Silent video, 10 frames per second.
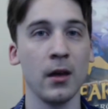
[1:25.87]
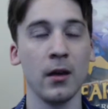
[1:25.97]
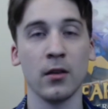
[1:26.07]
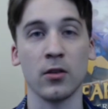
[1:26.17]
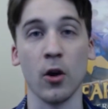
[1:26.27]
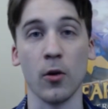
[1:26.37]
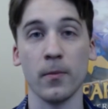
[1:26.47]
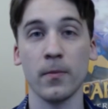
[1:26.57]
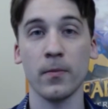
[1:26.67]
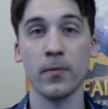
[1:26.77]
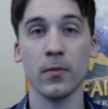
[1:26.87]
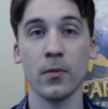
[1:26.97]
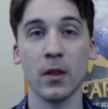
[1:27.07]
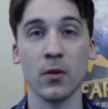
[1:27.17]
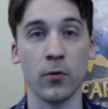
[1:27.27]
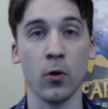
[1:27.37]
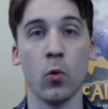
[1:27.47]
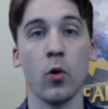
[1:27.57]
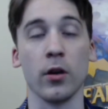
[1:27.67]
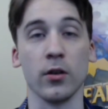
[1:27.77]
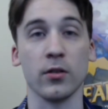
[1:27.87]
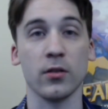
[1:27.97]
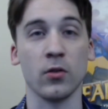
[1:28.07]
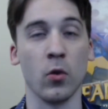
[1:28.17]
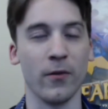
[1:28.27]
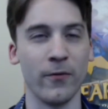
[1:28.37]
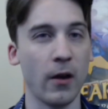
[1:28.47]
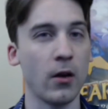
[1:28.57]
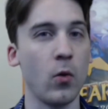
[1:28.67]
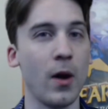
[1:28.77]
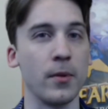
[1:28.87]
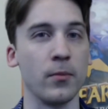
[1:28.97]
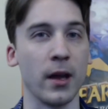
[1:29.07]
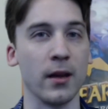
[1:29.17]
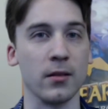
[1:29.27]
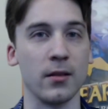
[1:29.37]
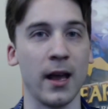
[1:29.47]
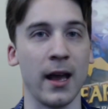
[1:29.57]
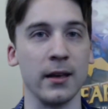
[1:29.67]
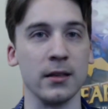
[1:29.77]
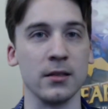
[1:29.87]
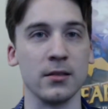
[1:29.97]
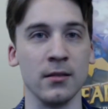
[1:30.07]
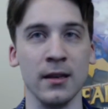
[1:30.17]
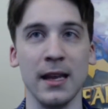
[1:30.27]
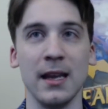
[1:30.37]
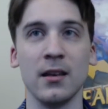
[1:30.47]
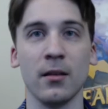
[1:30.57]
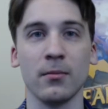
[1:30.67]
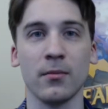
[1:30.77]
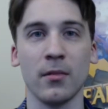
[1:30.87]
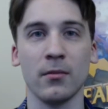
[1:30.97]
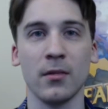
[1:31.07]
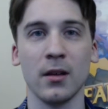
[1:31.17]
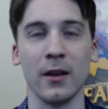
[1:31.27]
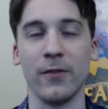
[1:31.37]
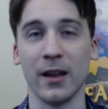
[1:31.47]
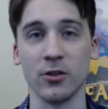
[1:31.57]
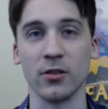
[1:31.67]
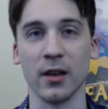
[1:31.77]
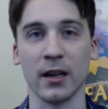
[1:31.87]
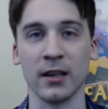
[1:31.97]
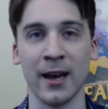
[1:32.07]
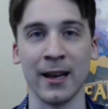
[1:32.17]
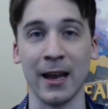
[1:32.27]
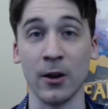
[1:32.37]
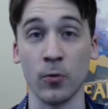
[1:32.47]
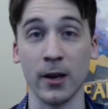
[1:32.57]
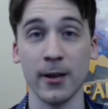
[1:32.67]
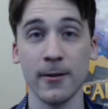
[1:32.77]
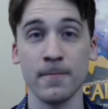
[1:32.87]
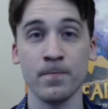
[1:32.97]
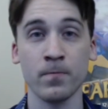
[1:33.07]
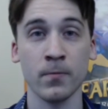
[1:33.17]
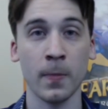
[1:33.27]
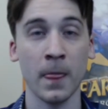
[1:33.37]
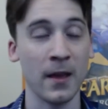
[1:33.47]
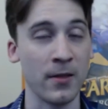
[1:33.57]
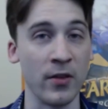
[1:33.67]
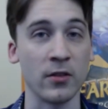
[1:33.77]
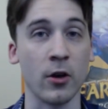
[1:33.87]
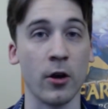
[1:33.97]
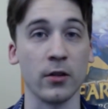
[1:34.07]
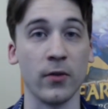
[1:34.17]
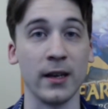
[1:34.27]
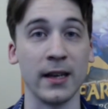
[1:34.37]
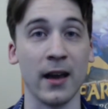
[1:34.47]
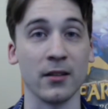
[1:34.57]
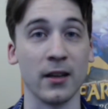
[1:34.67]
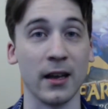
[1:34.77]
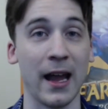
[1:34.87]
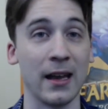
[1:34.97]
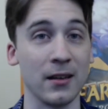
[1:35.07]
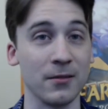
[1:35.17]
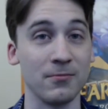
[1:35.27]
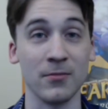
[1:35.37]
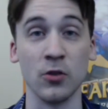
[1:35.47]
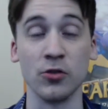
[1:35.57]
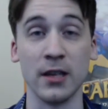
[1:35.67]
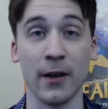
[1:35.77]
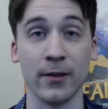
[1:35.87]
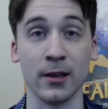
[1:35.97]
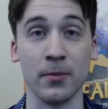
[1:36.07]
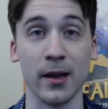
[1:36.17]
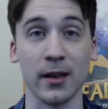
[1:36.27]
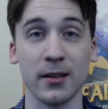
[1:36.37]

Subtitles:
So, for warriors who are very weapon-based and need advantages like that in Arena, this card is fantastic, and you should definitely pick it.